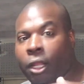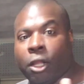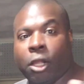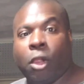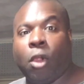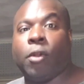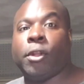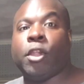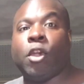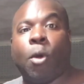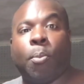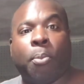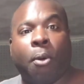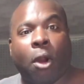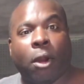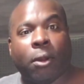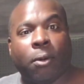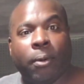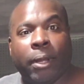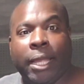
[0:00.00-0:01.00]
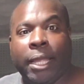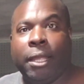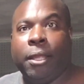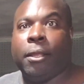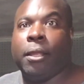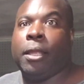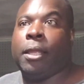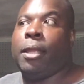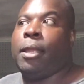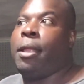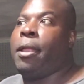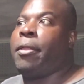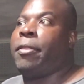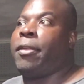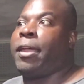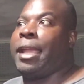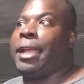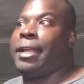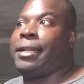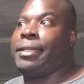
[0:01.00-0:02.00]
Colonial Parkway
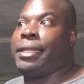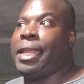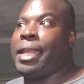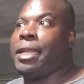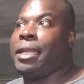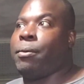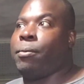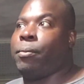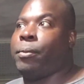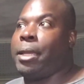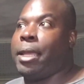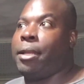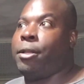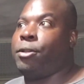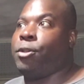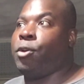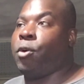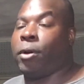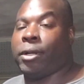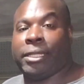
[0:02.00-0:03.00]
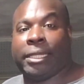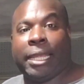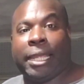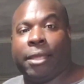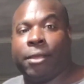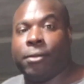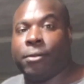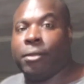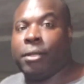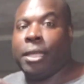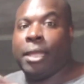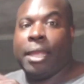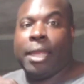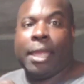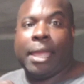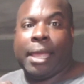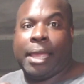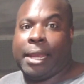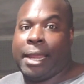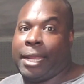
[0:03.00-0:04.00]
that I could take in Yorktown,
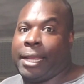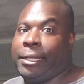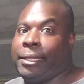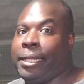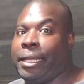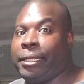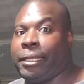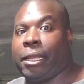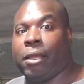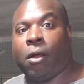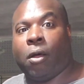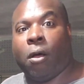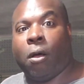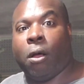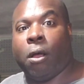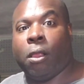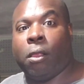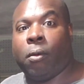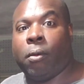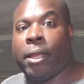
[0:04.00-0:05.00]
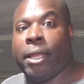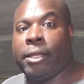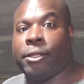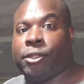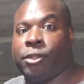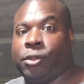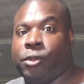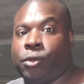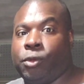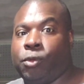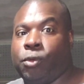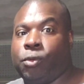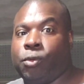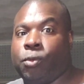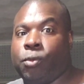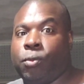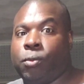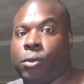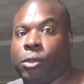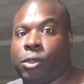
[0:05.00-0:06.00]
and I could take that all the way to
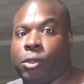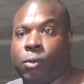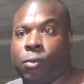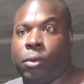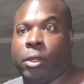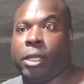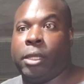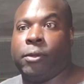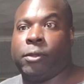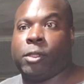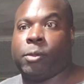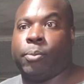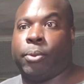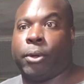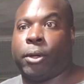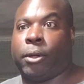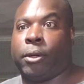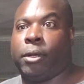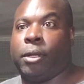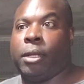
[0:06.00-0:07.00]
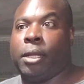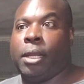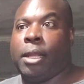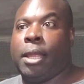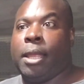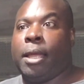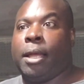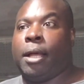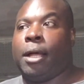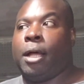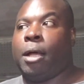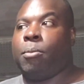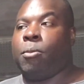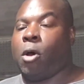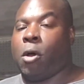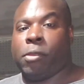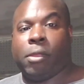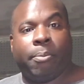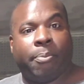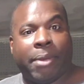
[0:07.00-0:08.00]
Williamsburg
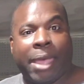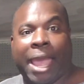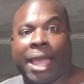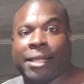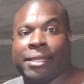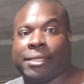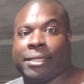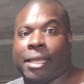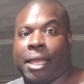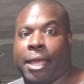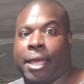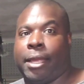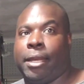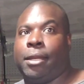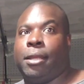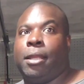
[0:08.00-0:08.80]
on the back side.